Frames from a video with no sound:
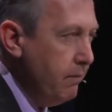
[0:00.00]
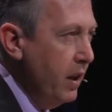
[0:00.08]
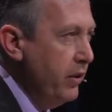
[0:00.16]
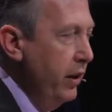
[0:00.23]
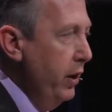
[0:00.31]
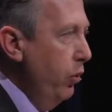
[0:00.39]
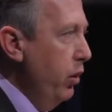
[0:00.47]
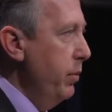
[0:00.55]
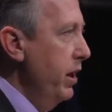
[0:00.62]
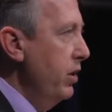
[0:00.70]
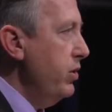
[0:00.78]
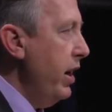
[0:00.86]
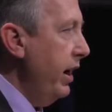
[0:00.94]
Then there would have been a
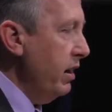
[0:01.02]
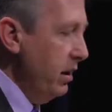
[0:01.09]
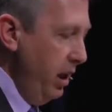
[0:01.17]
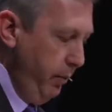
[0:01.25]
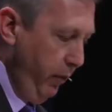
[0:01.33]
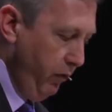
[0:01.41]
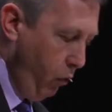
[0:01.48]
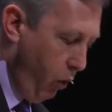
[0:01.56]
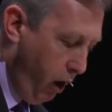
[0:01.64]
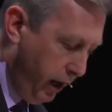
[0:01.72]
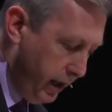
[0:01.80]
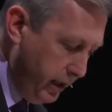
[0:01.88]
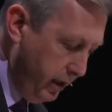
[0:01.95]
second cup of
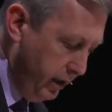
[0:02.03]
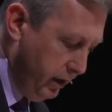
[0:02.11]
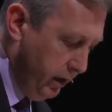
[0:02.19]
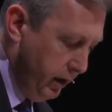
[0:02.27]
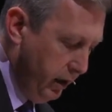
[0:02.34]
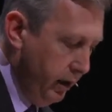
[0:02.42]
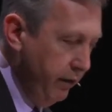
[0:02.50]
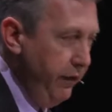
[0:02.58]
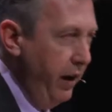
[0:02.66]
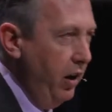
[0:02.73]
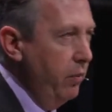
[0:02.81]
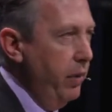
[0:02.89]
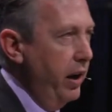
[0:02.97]
wine,
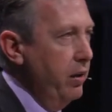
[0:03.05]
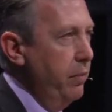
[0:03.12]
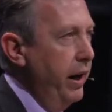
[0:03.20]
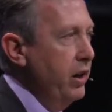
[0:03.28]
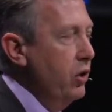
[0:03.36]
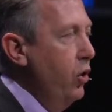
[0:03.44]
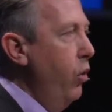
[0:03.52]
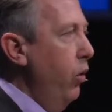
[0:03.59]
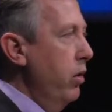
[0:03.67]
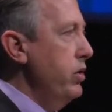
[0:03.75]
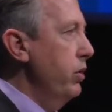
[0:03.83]
followed by the main course, the